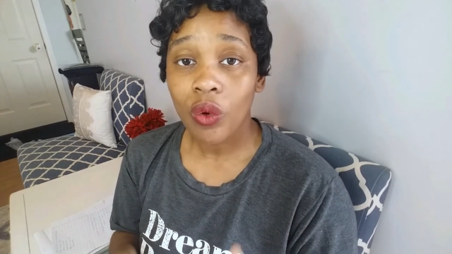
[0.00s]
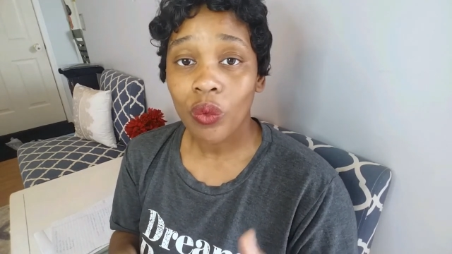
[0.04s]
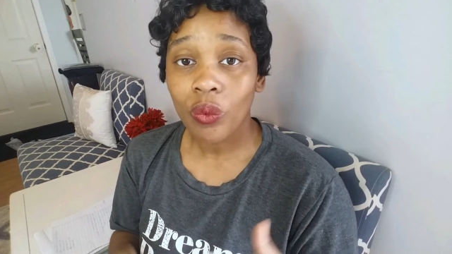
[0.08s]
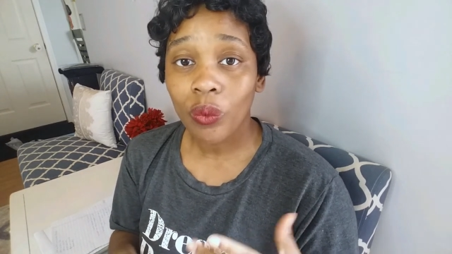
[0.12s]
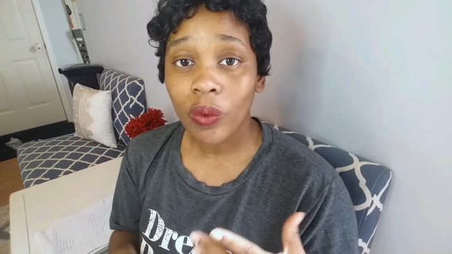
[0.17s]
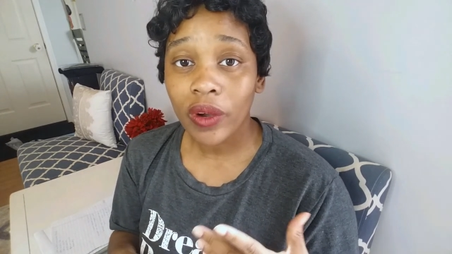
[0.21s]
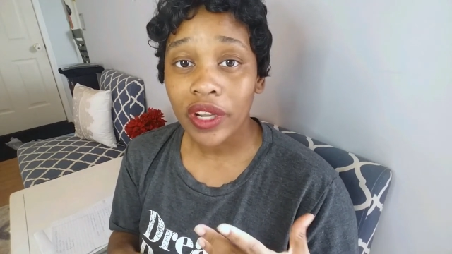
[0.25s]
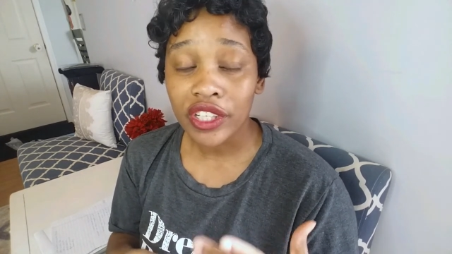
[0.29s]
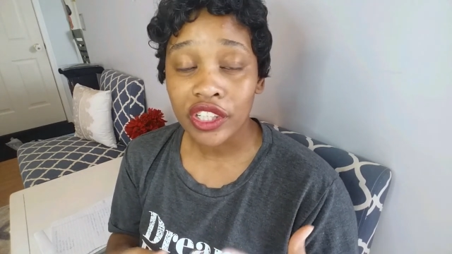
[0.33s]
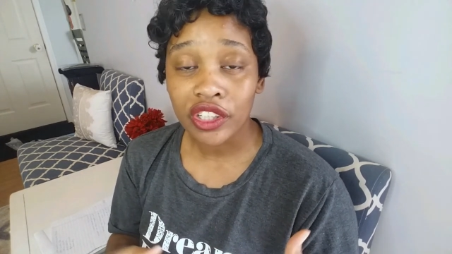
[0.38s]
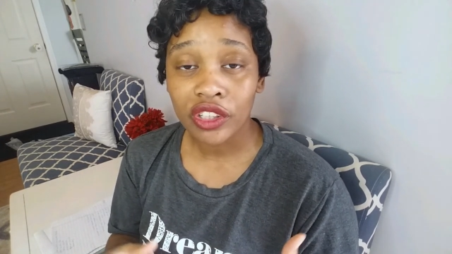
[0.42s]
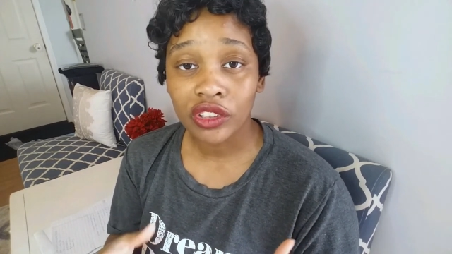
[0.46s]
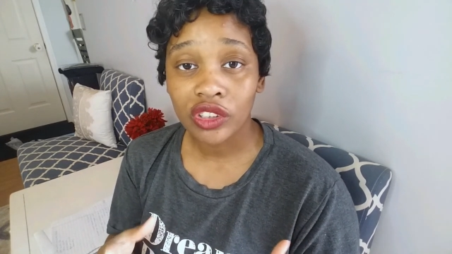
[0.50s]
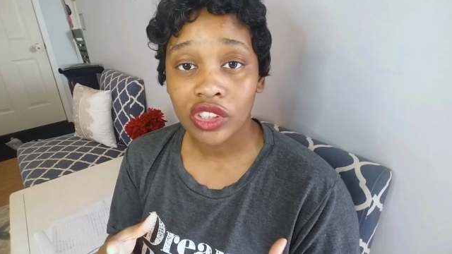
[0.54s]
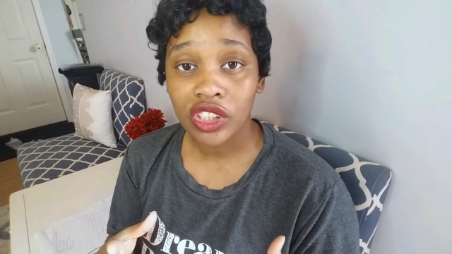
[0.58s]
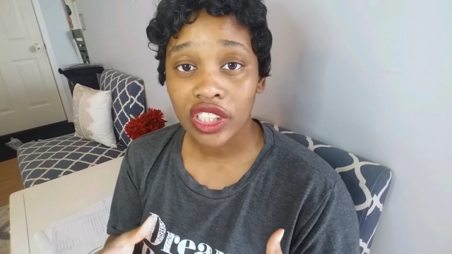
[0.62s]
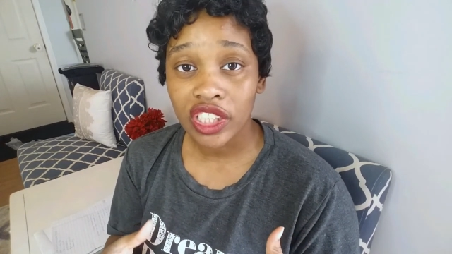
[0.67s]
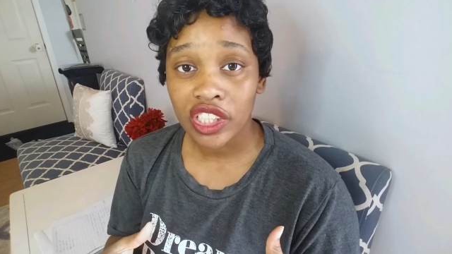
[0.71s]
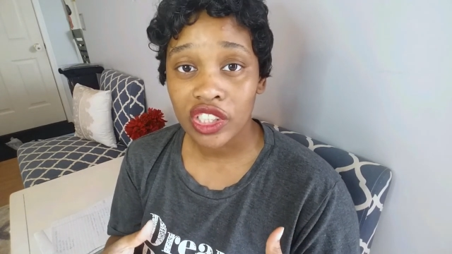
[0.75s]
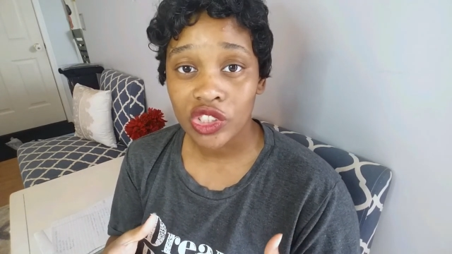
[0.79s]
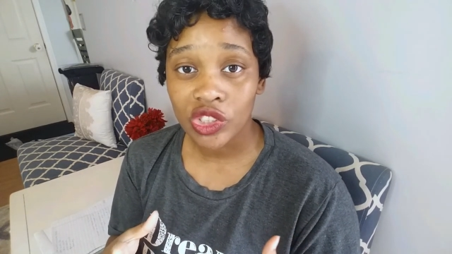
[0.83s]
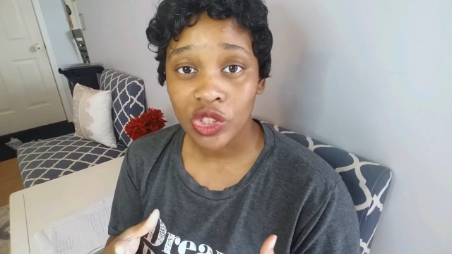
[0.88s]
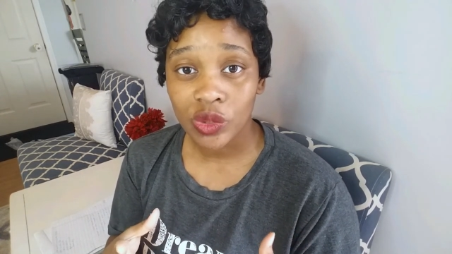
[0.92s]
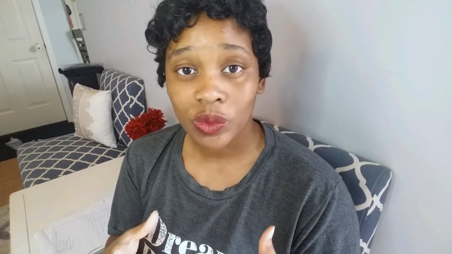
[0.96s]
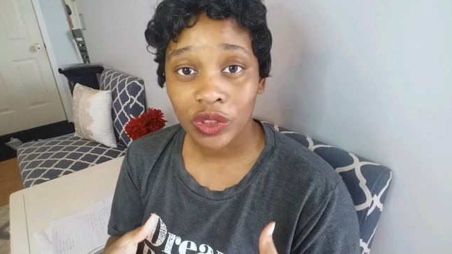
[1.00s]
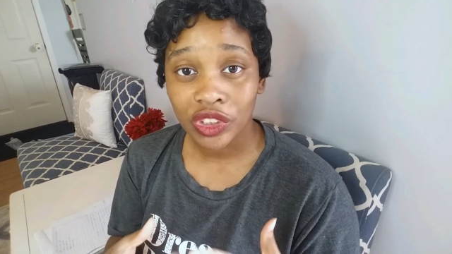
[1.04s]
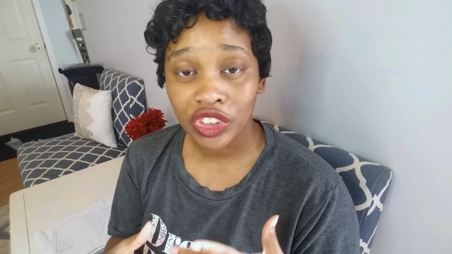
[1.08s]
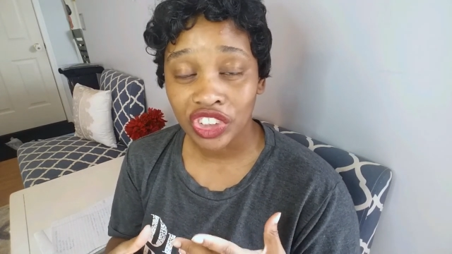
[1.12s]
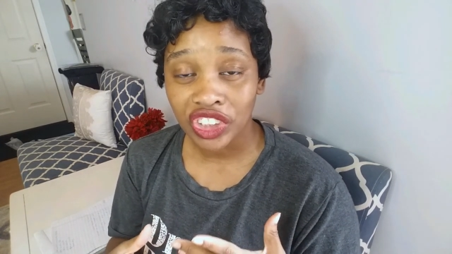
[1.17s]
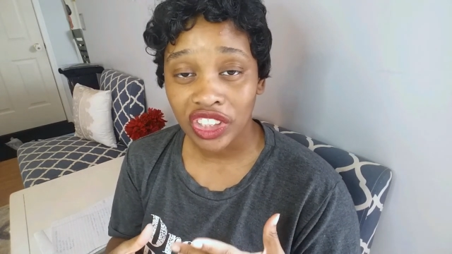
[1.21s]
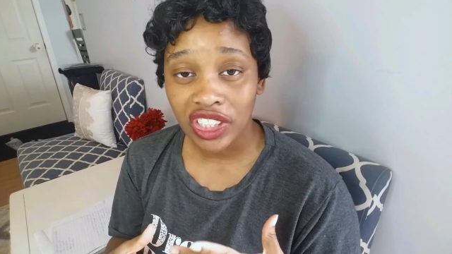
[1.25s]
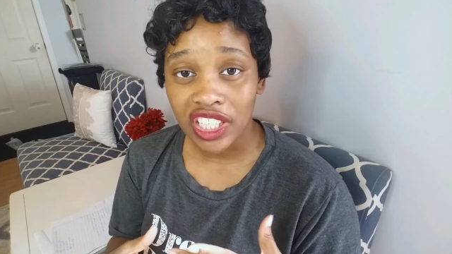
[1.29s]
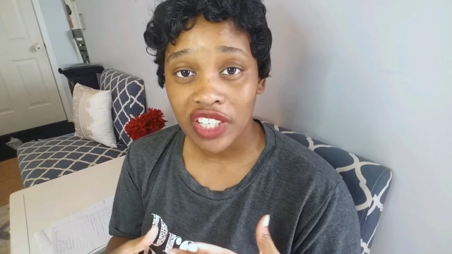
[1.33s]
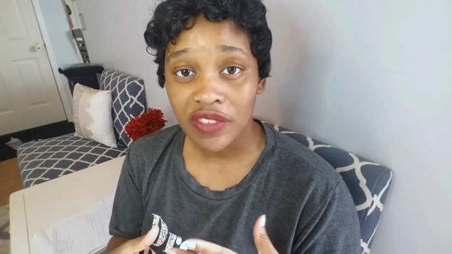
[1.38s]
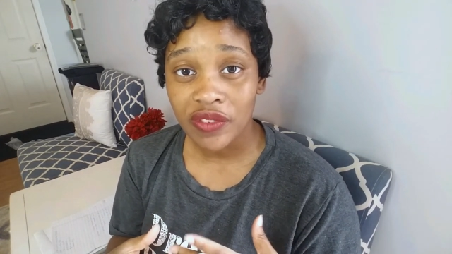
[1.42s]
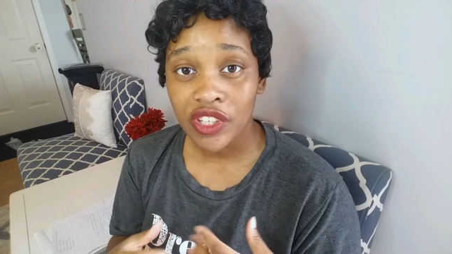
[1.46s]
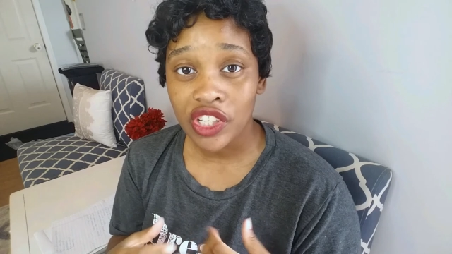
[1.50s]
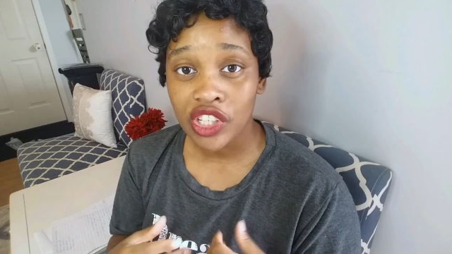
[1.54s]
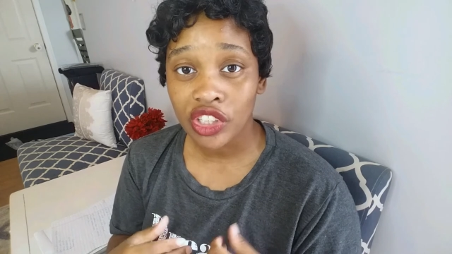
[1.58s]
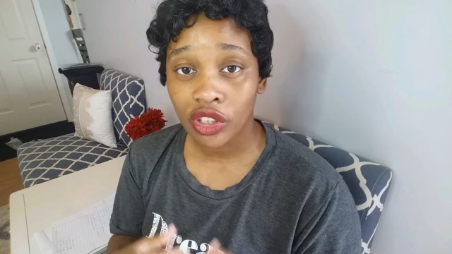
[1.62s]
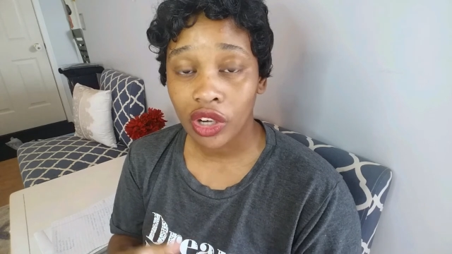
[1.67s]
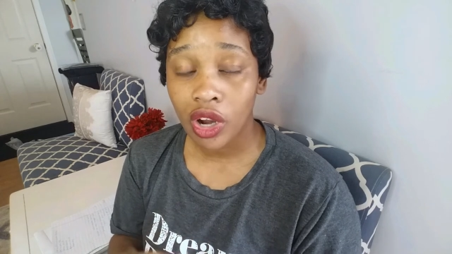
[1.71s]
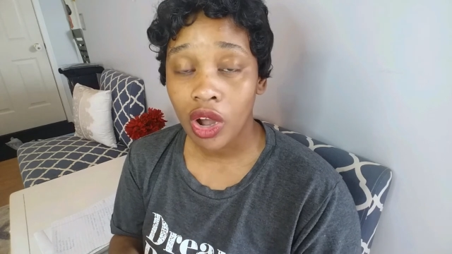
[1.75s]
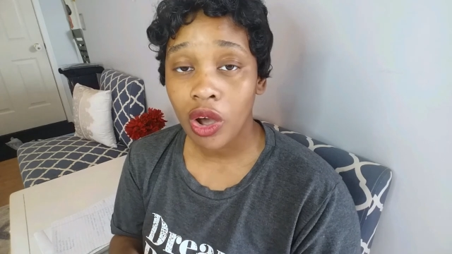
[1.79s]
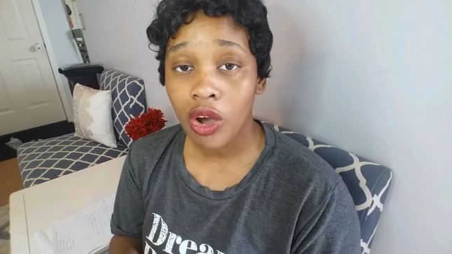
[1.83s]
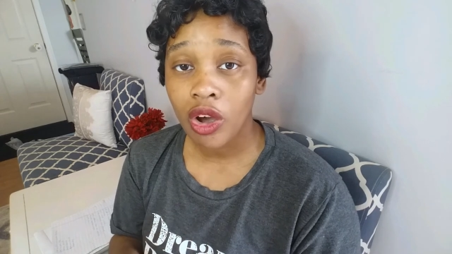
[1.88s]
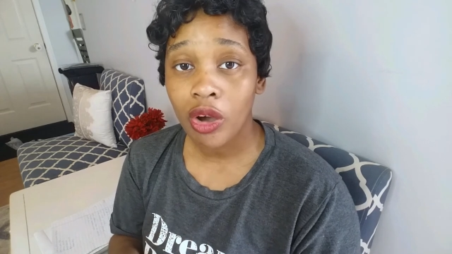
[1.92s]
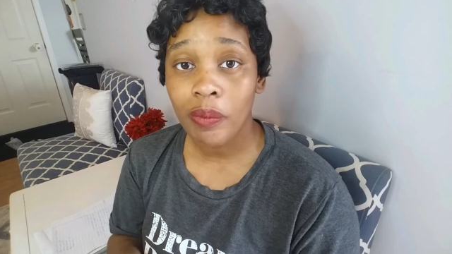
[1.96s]
what you're looking to achieve in
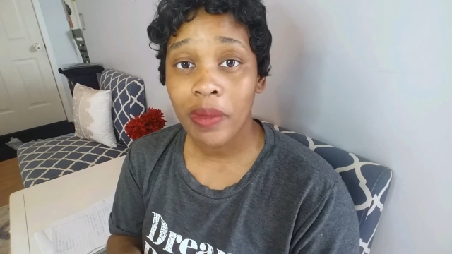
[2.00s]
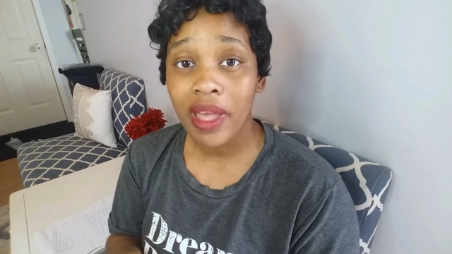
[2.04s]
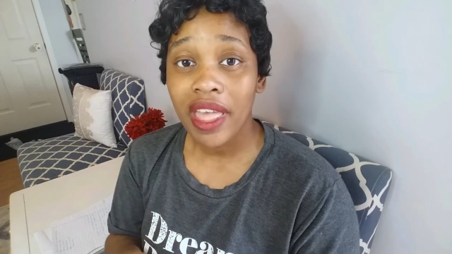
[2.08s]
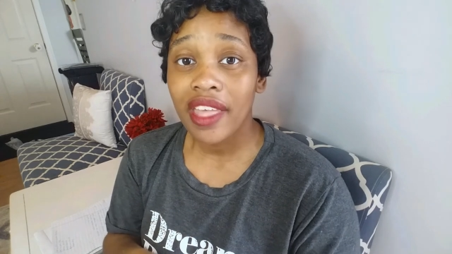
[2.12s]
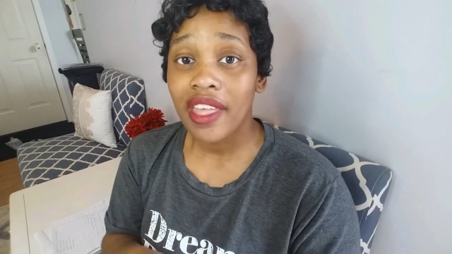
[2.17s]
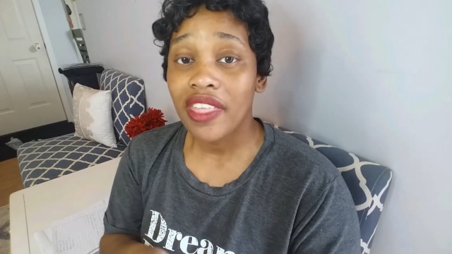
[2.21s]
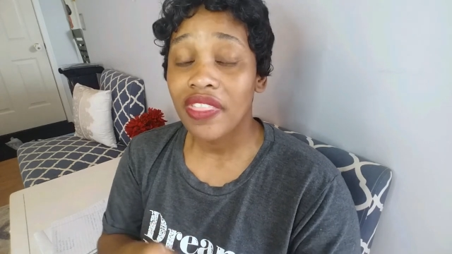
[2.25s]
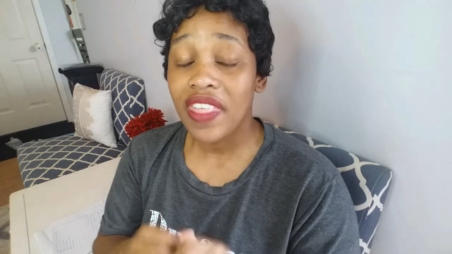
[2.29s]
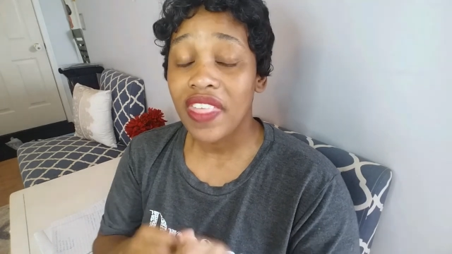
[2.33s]
your home.